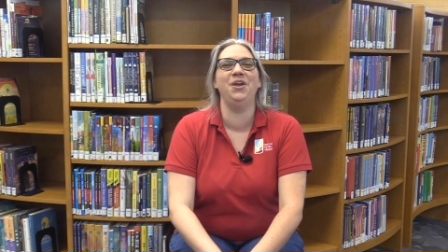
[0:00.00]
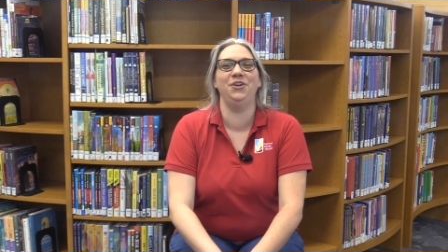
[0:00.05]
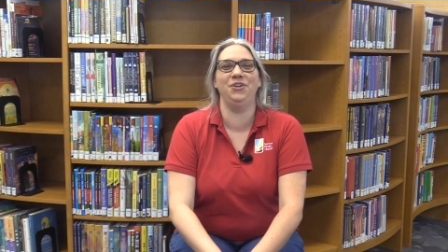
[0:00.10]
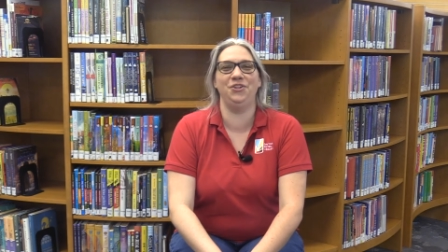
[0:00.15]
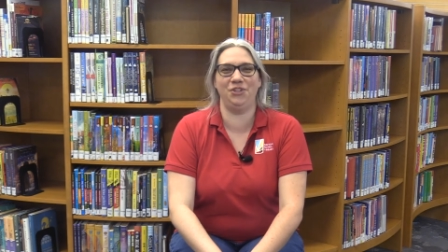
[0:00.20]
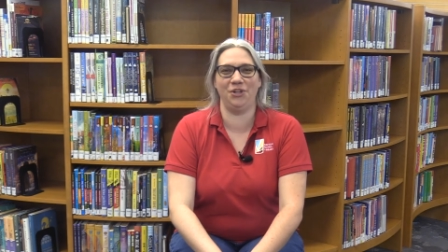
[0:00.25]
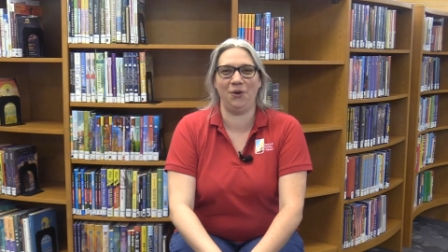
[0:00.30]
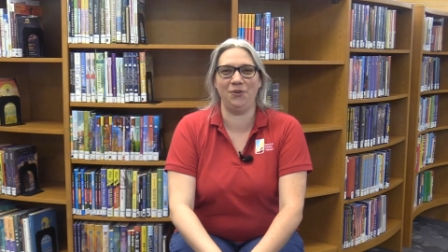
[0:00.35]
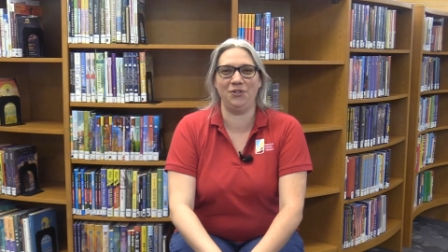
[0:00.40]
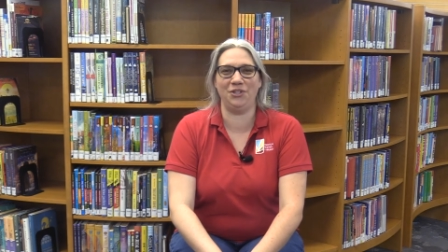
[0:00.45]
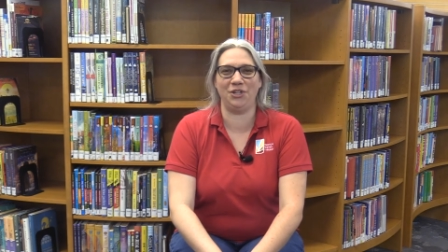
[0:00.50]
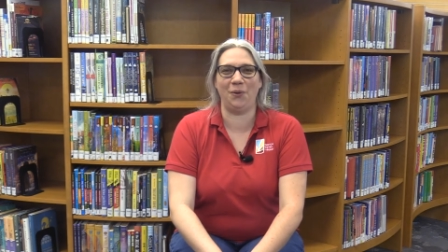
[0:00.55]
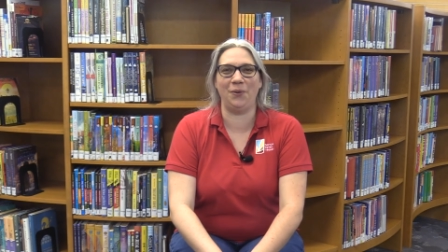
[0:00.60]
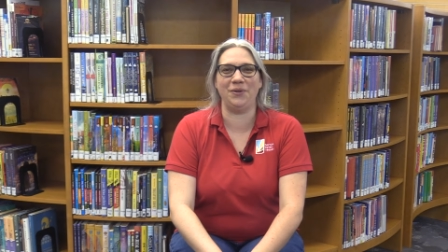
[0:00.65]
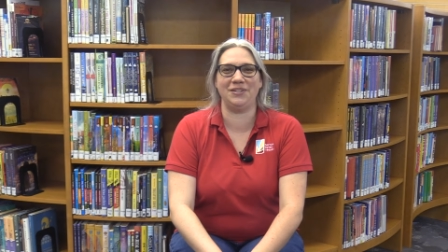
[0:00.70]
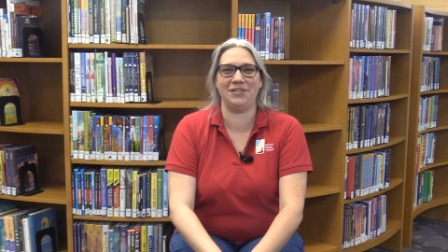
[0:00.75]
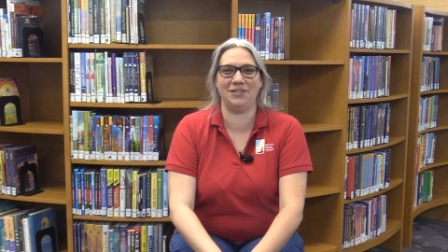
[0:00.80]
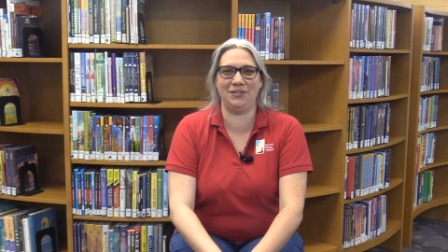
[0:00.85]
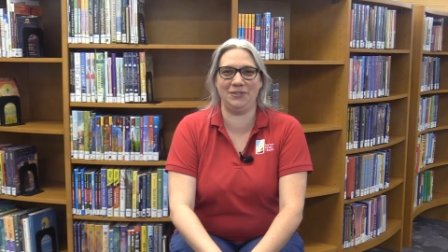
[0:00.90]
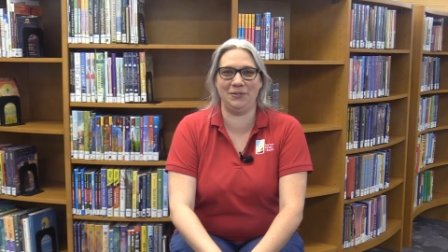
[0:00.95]
JoJo
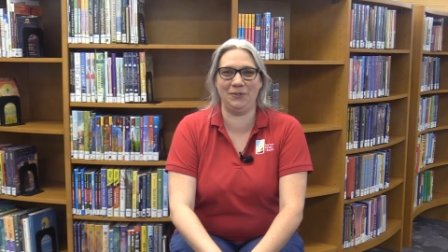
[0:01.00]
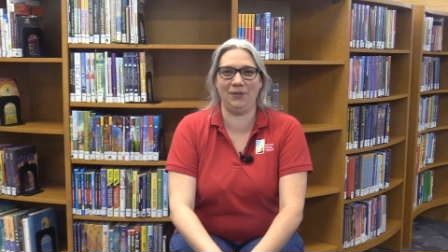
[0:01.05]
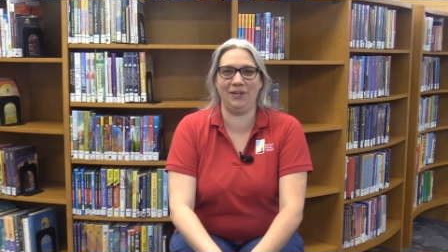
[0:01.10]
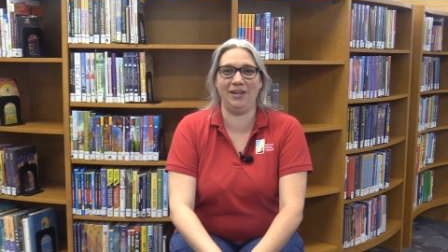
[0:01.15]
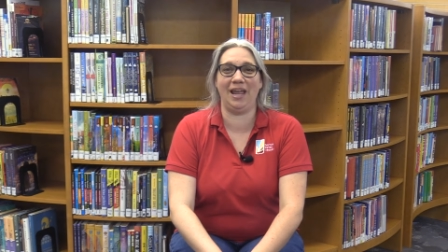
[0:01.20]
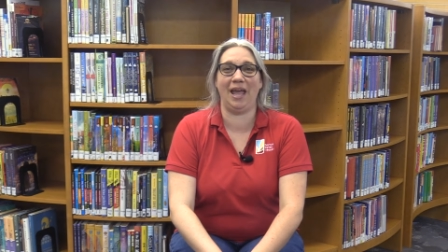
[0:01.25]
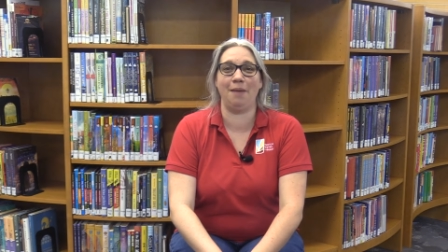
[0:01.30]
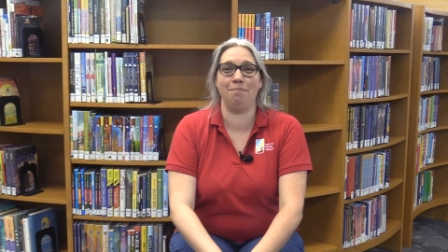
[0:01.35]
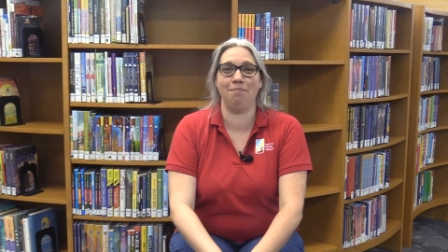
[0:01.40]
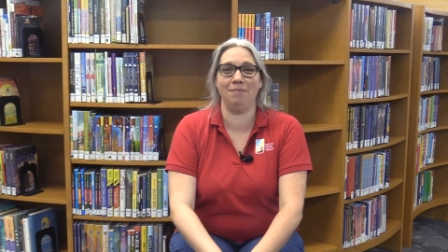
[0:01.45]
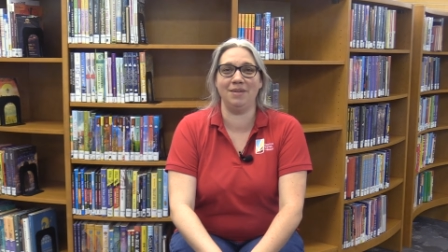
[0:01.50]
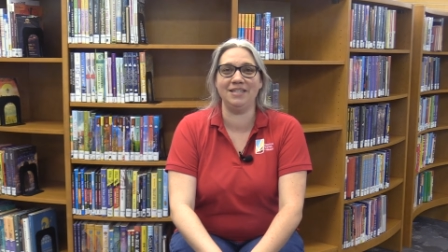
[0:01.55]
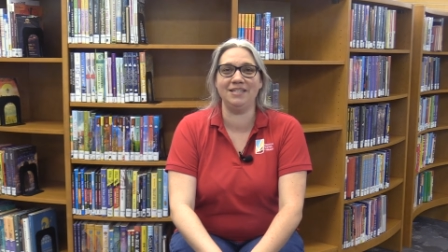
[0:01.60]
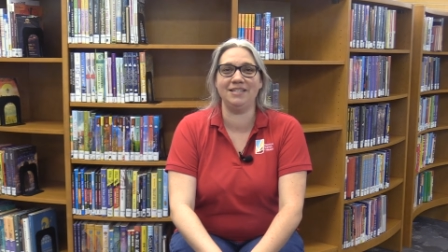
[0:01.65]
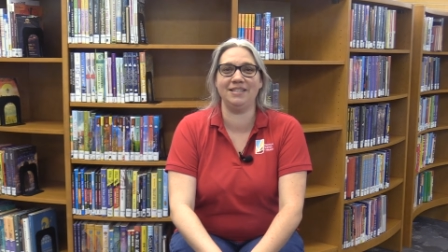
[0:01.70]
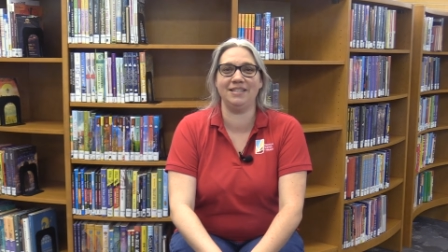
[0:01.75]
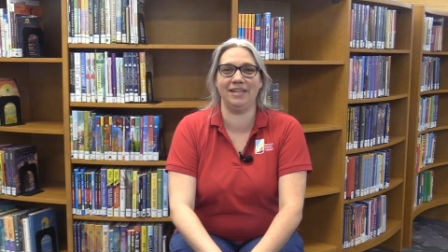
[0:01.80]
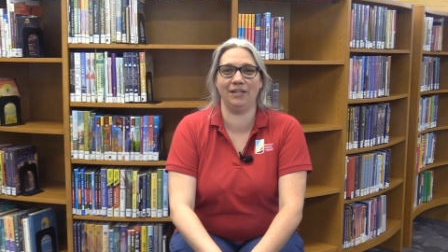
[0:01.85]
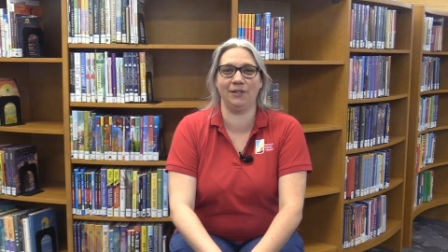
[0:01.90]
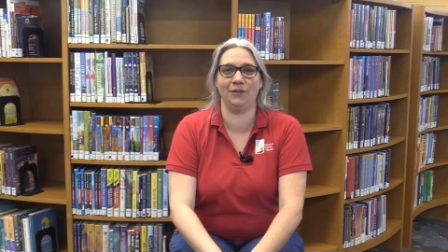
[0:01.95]
is a student at Ms.
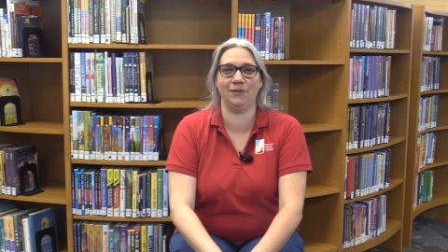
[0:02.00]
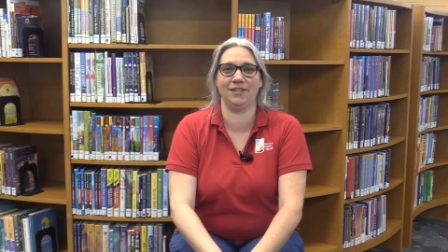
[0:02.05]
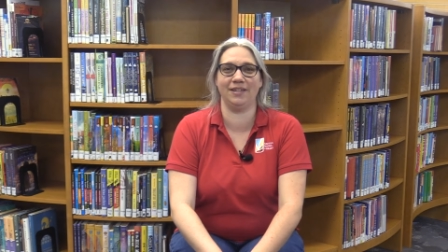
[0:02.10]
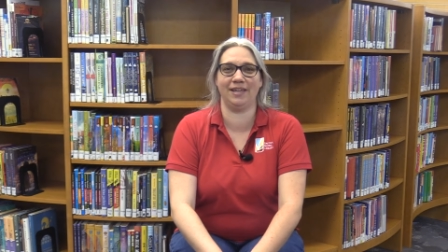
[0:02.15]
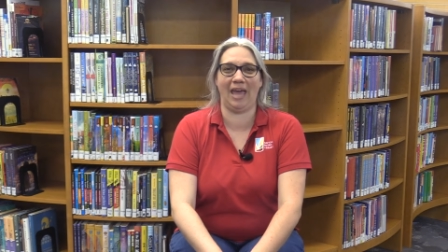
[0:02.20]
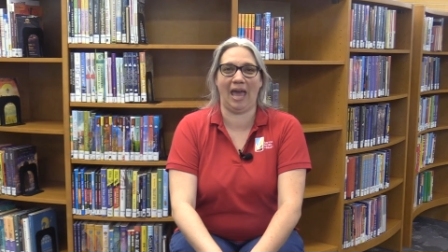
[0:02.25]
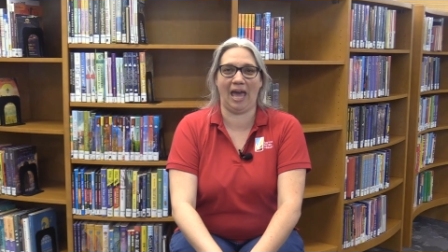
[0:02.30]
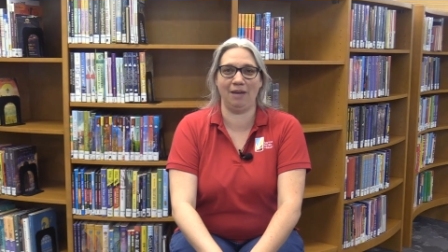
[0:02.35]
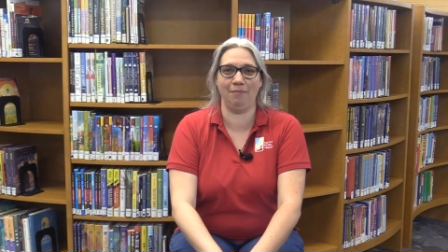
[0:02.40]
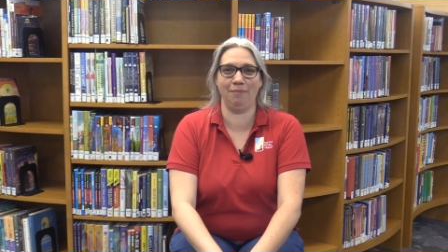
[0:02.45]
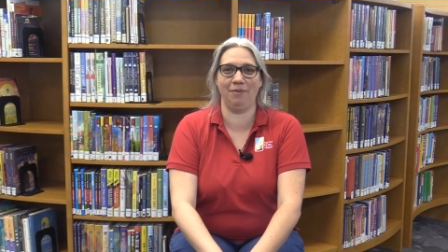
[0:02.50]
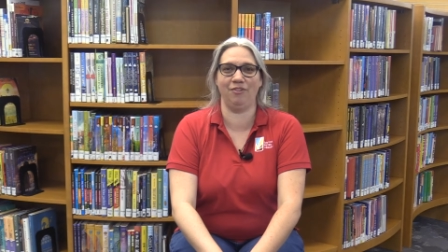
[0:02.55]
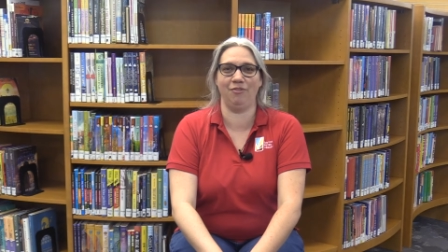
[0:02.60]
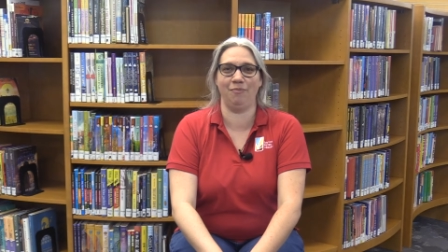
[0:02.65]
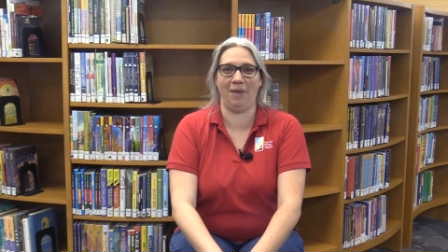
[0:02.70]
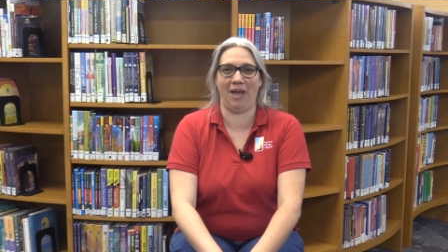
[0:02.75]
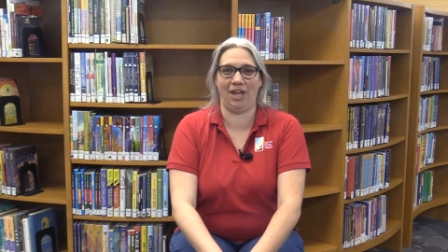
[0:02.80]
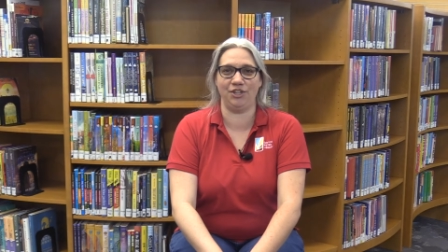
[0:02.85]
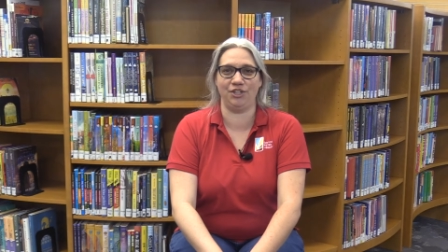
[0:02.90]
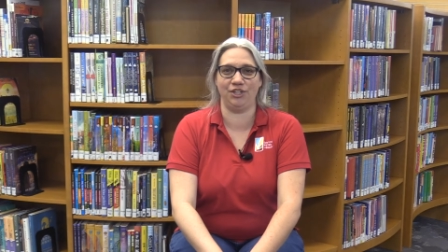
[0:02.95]
Tickle's Academy of
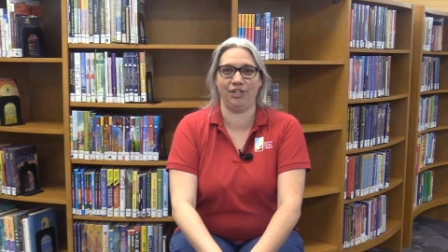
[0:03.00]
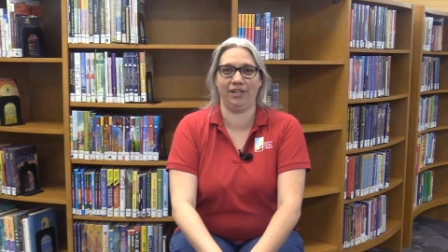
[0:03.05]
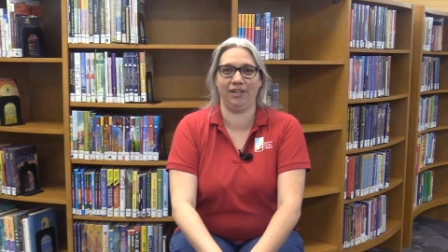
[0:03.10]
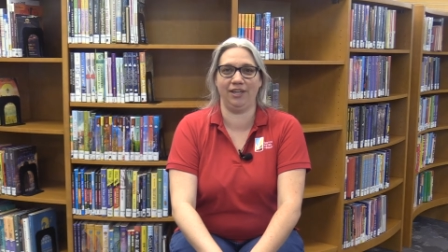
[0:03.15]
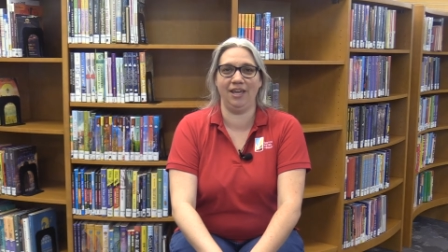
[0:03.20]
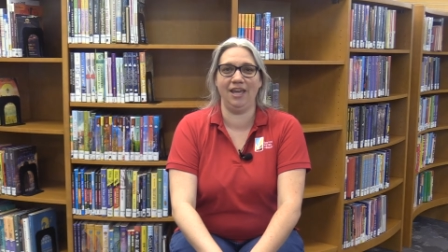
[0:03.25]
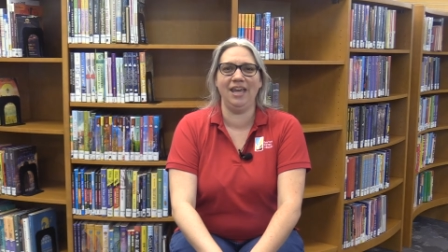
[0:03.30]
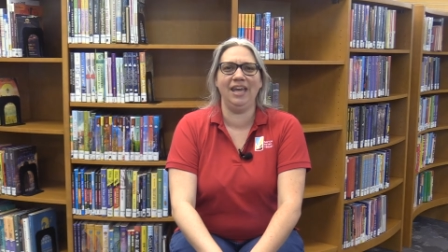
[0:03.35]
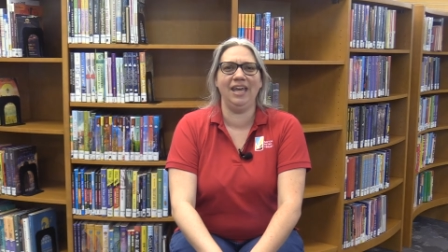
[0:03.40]
Magic.